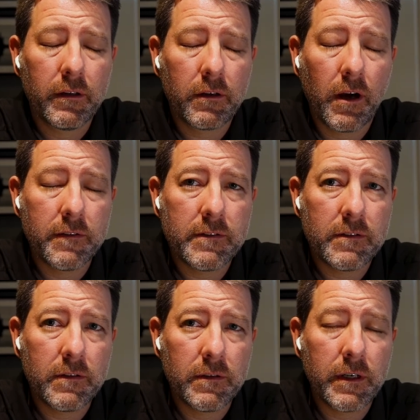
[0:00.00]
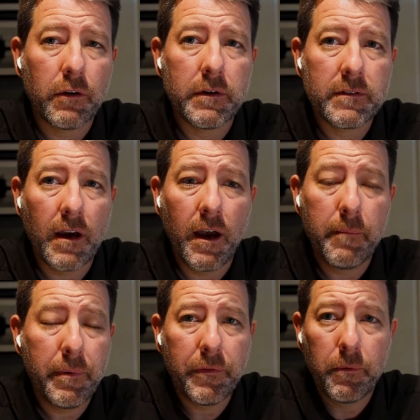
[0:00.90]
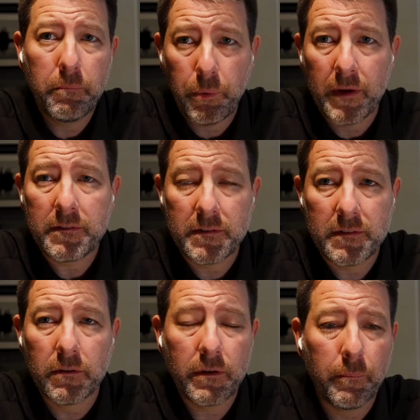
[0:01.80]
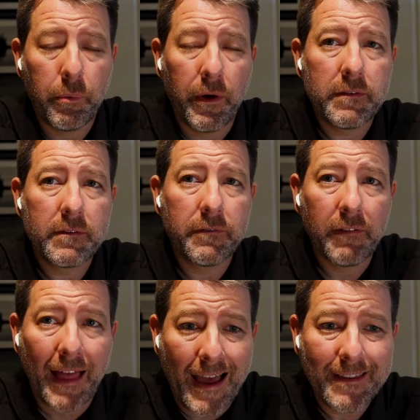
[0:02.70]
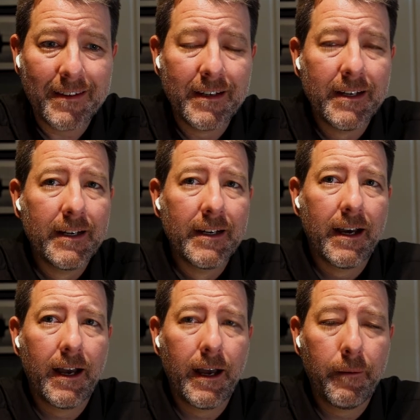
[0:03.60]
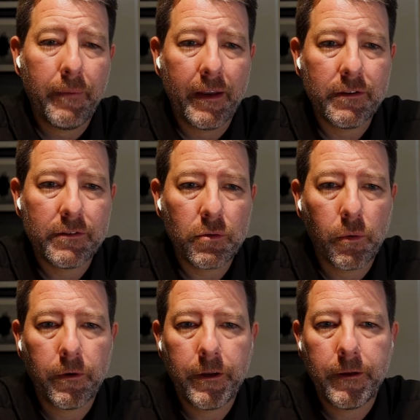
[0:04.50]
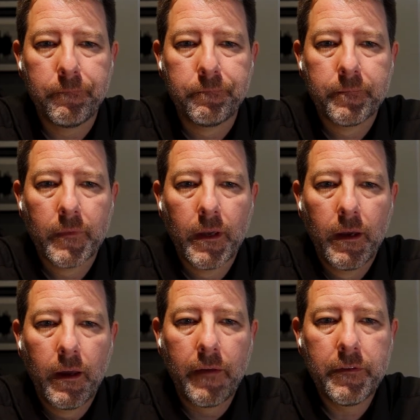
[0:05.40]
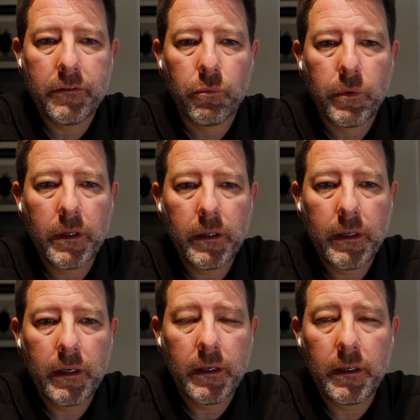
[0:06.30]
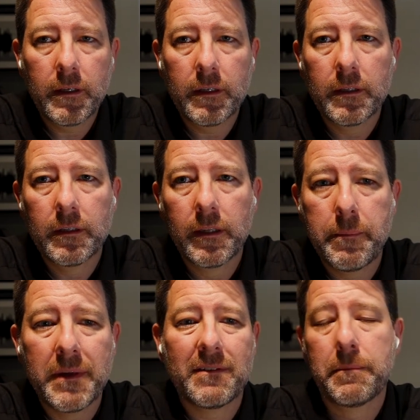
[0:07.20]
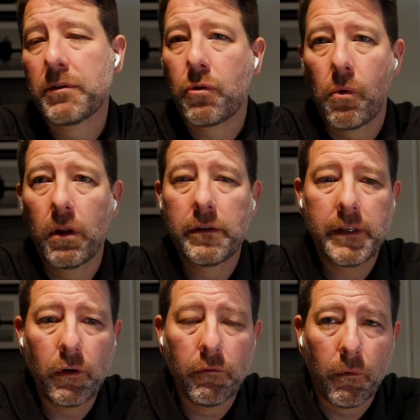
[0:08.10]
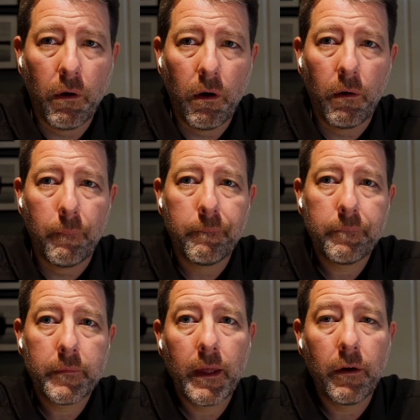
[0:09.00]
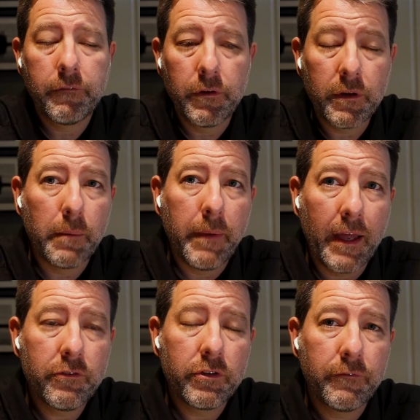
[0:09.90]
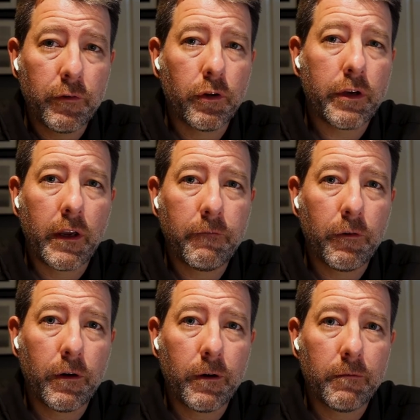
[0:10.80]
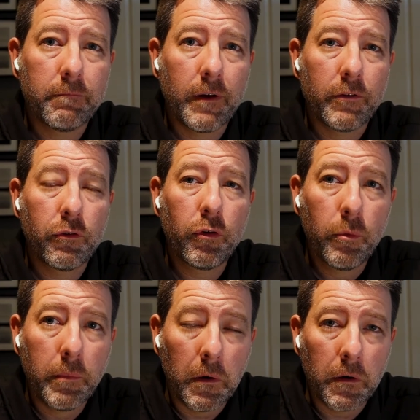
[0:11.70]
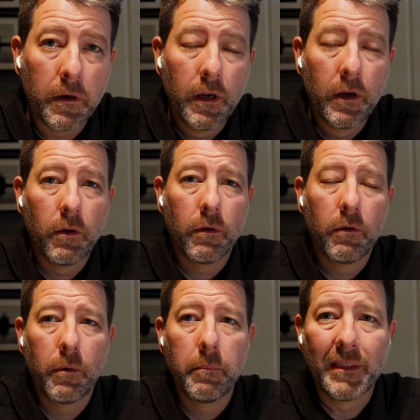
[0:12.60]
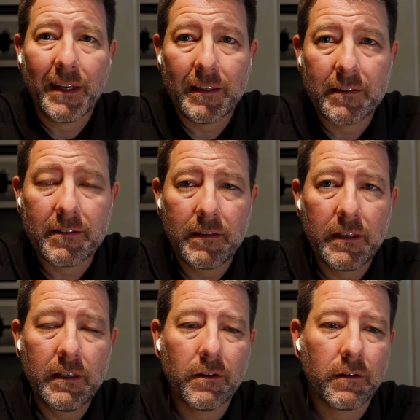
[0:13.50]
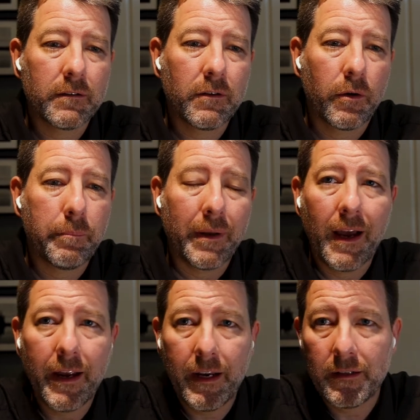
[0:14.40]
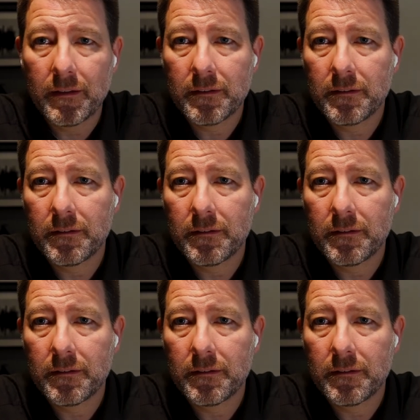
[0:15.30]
causes to increase time, but the breast is still compressed flat and distorted. And this really limits image quality overall. Now, if you can imagine, if you're looking for a tumor or malignancy or benign